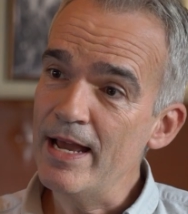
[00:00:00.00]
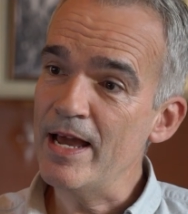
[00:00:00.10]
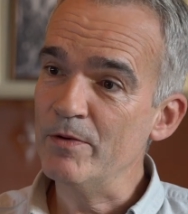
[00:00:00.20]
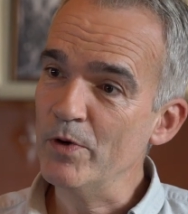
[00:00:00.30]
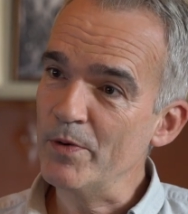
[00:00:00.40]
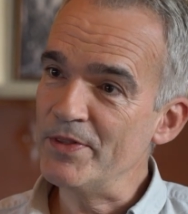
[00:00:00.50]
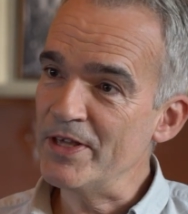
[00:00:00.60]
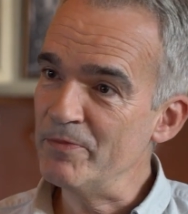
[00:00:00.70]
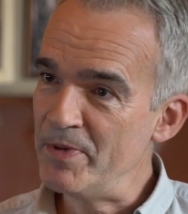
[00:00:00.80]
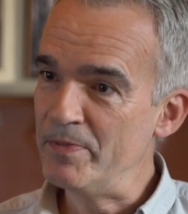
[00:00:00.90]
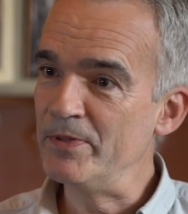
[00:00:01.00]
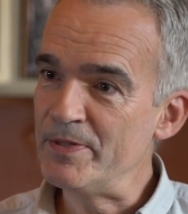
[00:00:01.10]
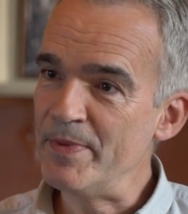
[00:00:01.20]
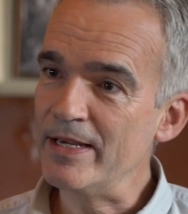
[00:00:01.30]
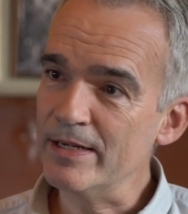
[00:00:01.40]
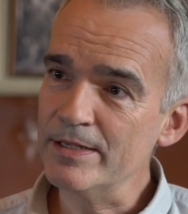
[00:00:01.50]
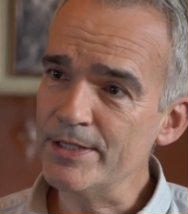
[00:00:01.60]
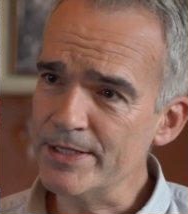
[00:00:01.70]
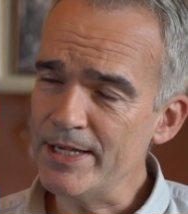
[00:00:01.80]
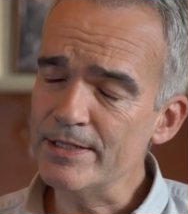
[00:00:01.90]
and work with other people to make it a
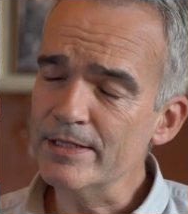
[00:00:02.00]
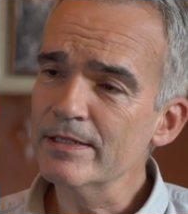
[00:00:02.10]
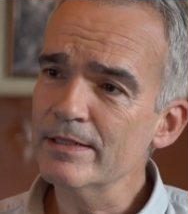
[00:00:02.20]
success.